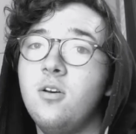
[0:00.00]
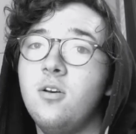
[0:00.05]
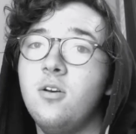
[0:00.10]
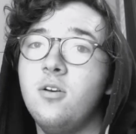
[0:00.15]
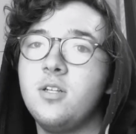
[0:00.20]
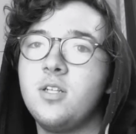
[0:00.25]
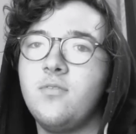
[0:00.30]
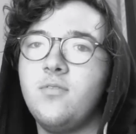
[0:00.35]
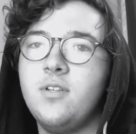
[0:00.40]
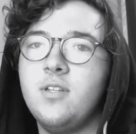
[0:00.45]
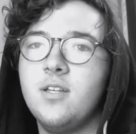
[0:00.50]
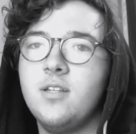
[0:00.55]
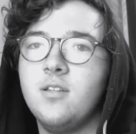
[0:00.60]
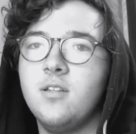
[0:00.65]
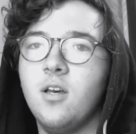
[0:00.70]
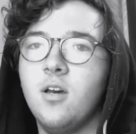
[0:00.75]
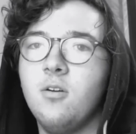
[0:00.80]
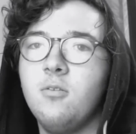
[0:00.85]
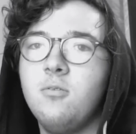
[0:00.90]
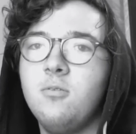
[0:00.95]
Which, if you didn't
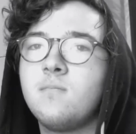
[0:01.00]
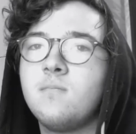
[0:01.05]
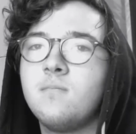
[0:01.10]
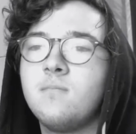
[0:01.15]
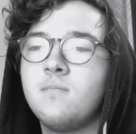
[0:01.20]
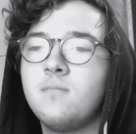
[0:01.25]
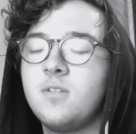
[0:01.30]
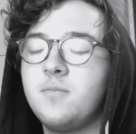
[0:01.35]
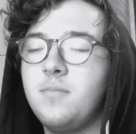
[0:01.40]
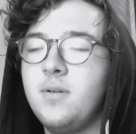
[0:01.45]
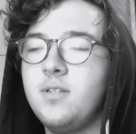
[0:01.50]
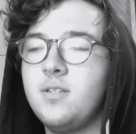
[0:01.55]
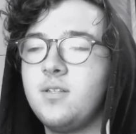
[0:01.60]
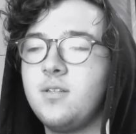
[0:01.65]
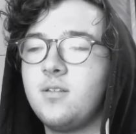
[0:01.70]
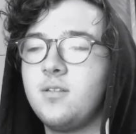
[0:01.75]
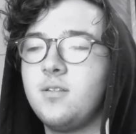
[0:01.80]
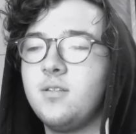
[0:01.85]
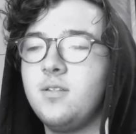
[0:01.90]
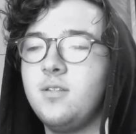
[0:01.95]
know, it's
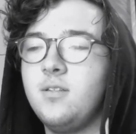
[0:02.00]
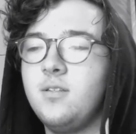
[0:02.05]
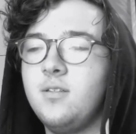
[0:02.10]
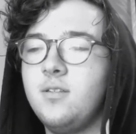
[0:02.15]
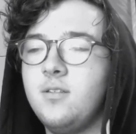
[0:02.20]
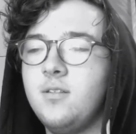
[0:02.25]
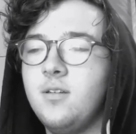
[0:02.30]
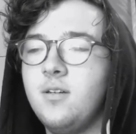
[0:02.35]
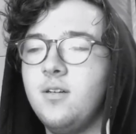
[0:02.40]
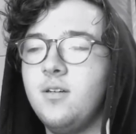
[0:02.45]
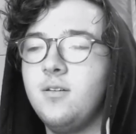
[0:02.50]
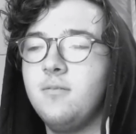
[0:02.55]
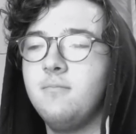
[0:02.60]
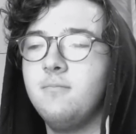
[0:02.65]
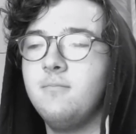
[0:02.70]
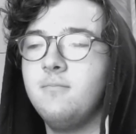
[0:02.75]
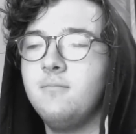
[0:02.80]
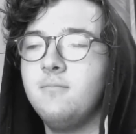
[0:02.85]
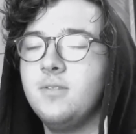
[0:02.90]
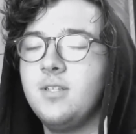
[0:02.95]
basically
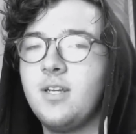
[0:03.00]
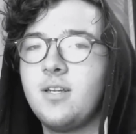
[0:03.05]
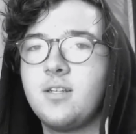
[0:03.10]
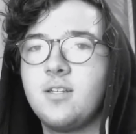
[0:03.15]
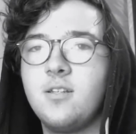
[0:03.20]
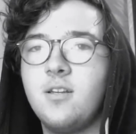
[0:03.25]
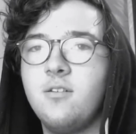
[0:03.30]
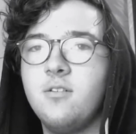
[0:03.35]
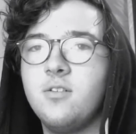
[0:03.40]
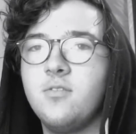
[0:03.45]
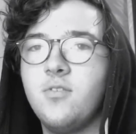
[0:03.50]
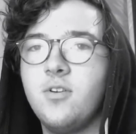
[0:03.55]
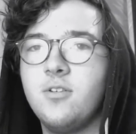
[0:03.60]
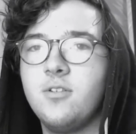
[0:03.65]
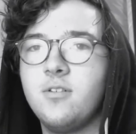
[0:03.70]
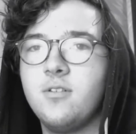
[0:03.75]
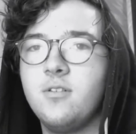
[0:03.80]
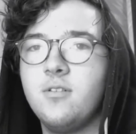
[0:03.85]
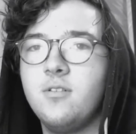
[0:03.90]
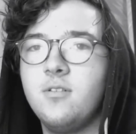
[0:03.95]
Zack Snyder's
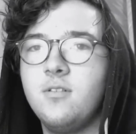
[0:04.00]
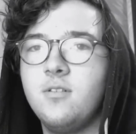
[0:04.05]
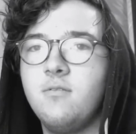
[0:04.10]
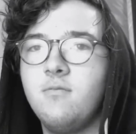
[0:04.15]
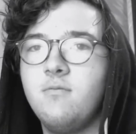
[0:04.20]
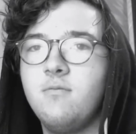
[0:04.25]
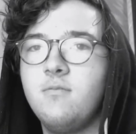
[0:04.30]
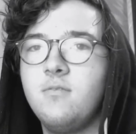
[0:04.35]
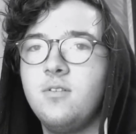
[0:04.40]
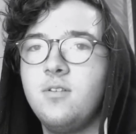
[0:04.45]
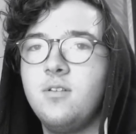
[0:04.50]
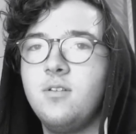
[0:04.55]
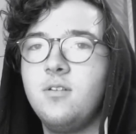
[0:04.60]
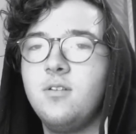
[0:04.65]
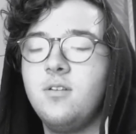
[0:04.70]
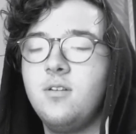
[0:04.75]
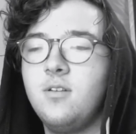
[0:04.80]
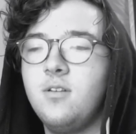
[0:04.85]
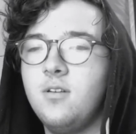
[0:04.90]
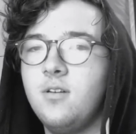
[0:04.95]
version
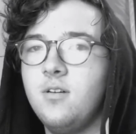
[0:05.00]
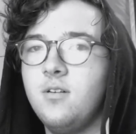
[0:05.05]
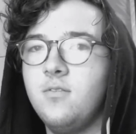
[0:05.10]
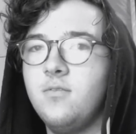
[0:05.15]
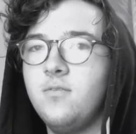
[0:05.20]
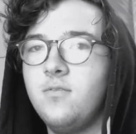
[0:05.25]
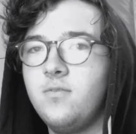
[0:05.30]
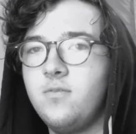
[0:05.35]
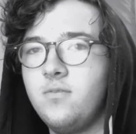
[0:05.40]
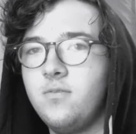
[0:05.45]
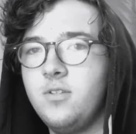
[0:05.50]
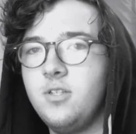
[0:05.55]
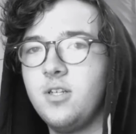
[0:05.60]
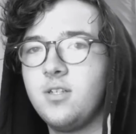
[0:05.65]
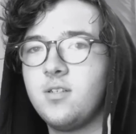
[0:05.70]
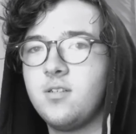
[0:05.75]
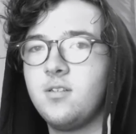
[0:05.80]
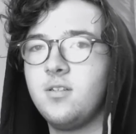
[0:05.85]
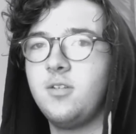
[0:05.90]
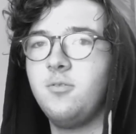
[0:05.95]
of
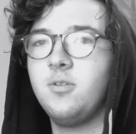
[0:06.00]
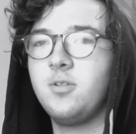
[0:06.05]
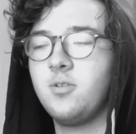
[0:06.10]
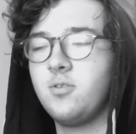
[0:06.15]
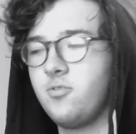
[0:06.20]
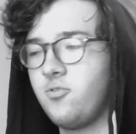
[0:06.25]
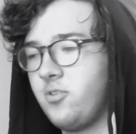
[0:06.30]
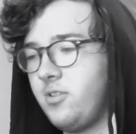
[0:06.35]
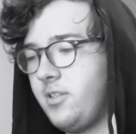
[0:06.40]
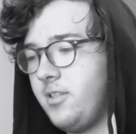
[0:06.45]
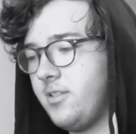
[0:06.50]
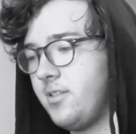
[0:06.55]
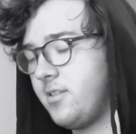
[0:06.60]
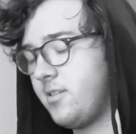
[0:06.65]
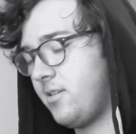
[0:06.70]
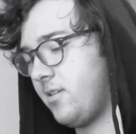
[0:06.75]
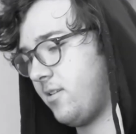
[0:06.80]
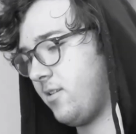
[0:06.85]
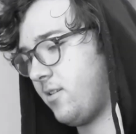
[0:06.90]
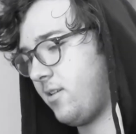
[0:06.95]
Justice League, which was released
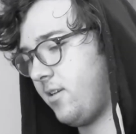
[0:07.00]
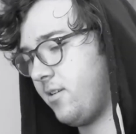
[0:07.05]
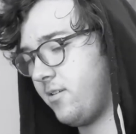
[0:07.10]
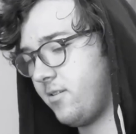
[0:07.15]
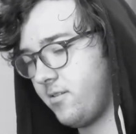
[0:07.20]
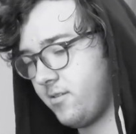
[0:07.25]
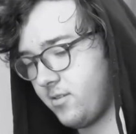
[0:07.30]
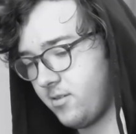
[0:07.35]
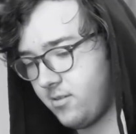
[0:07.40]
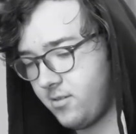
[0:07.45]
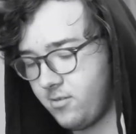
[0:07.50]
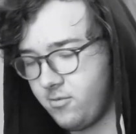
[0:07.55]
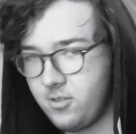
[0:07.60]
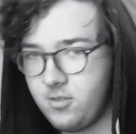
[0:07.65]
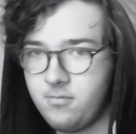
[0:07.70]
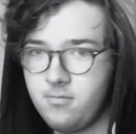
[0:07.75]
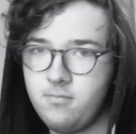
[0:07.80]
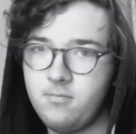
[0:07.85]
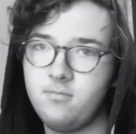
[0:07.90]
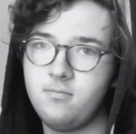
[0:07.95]
in theaters, just
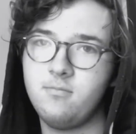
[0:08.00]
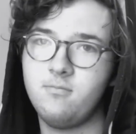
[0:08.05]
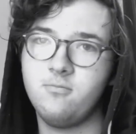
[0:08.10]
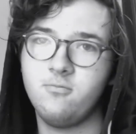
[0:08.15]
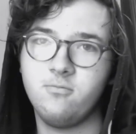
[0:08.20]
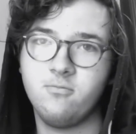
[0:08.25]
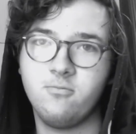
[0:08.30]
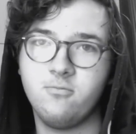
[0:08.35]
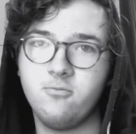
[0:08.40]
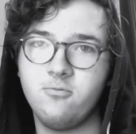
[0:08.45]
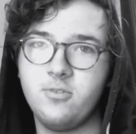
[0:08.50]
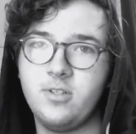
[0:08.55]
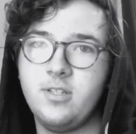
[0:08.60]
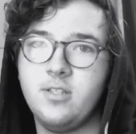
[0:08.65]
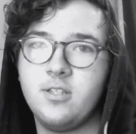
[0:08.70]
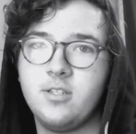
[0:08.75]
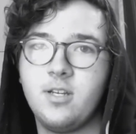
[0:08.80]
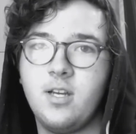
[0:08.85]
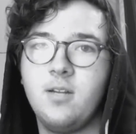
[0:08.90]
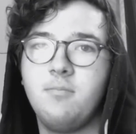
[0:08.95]

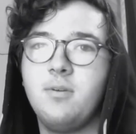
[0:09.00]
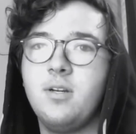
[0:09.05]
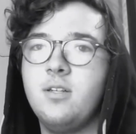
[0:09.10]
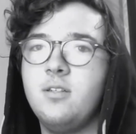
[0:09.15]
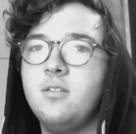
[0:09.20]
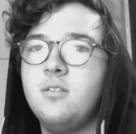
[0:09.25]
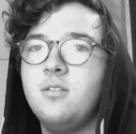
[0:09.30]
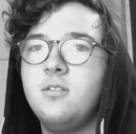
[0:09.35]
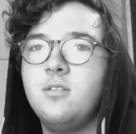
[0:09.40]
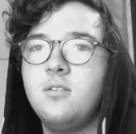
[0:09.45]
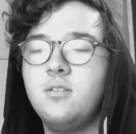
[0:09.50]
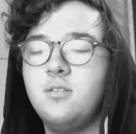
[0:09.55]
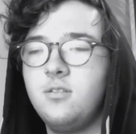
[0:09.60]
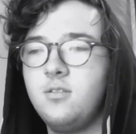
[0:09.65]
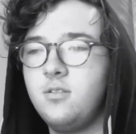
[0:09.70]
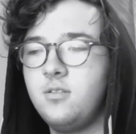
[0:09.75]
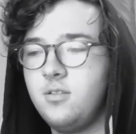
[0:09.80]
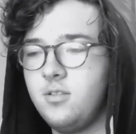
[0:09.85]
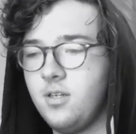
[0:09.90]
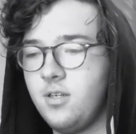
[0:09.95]
reshot by
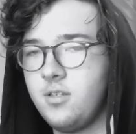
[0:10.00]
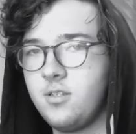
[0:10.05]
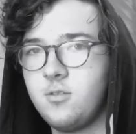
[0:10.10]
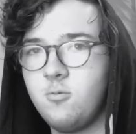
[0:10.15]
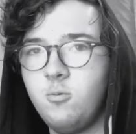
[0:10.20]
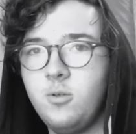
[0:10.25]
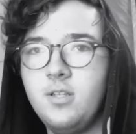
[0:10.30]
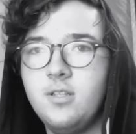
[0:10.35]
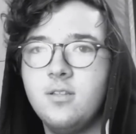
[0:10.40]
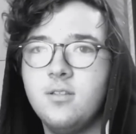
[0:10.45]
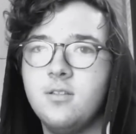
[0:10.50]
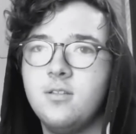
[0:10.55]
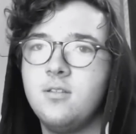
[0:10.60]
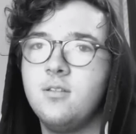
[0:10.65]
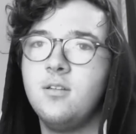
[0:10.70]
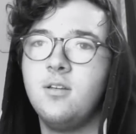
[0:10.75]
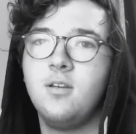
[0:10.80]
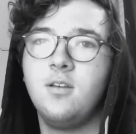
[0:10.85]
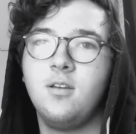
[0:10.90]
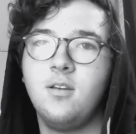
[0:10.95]
Joss Whedon,
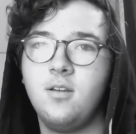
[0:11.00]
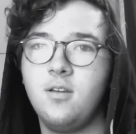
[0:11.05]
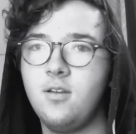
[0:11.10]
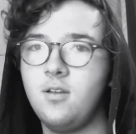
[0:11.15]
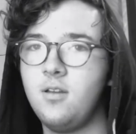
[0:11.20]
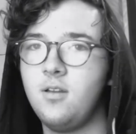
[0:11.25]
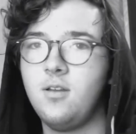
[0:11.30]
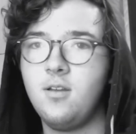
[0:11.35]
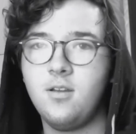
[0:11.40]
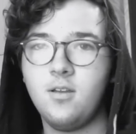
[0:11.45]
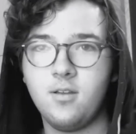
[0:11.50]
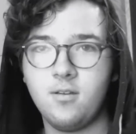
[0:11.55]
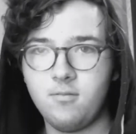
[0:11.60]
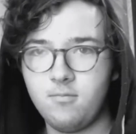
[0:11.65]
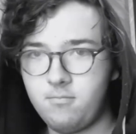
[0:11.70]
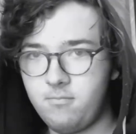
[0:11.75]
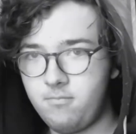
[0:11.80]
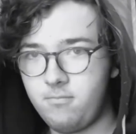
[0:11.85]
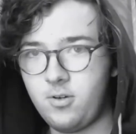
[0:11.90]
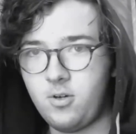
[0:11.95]

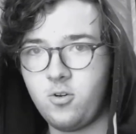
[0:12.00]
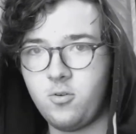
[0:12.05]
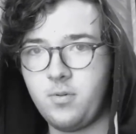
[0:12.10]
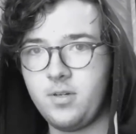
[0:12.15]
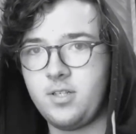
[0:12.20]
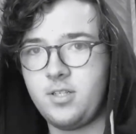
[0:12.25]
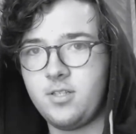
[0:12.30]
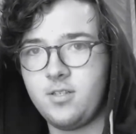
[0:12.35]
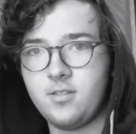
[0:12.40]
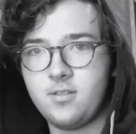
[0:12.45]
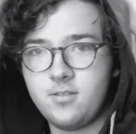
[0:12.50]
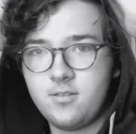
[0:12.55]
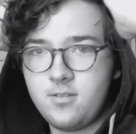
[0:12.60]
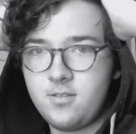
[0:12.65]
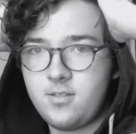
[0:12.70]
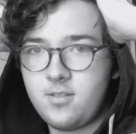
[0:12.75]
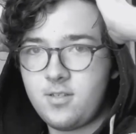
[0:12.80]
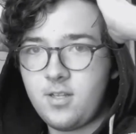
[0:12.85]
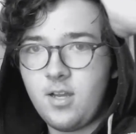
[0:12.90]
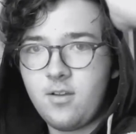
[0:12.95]
a whole bunch of
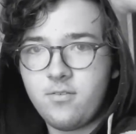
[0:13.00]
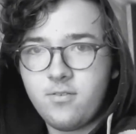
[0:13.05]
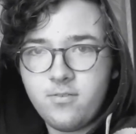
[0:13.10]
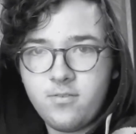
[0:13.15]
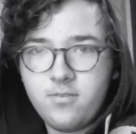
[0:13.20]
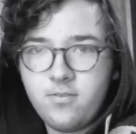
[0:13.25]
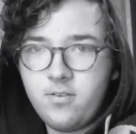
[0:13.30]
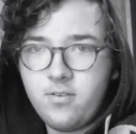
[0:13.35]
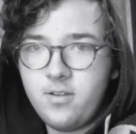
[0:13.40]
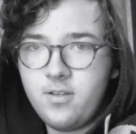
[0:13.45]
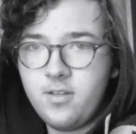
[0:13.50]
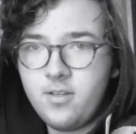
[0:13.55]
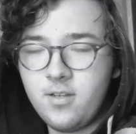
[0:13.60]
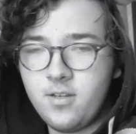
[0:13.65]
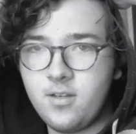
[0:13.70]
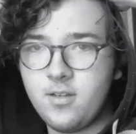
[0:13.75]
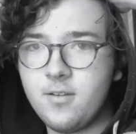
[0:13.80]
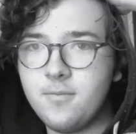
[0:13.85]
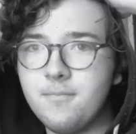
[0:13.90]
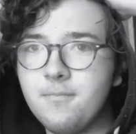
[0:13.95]
stuff.
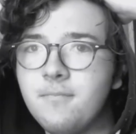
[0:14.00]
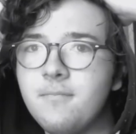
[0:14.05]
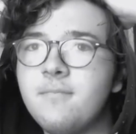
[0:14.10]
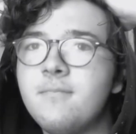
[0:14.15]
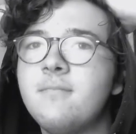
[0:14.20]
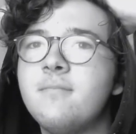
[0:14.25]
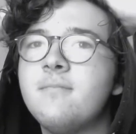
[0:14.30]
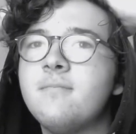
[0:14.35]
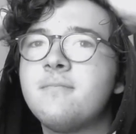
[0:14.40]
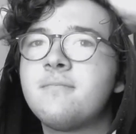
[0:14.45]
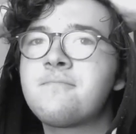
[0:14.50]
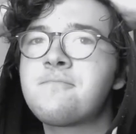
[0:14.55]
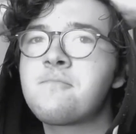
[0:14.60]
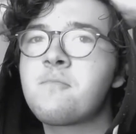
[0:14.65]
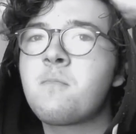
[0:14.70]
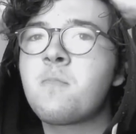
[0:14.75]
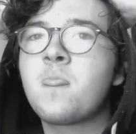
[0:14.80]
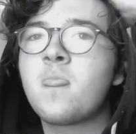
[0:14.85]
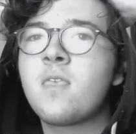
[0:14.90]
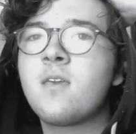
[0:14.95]
And
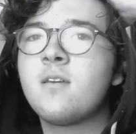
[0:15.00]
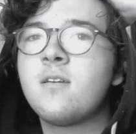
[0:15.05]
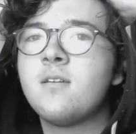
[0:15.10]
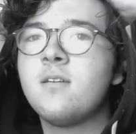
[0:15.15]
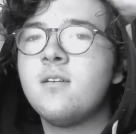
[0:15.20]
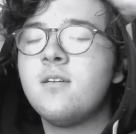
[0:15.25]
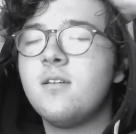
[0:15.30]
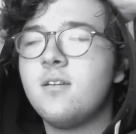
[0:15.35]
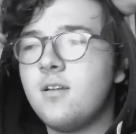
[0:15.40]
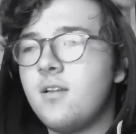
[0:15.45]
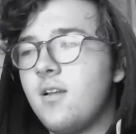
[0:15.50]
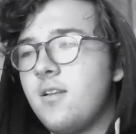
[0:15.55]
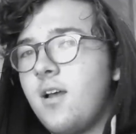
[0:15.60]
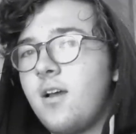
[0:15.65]
I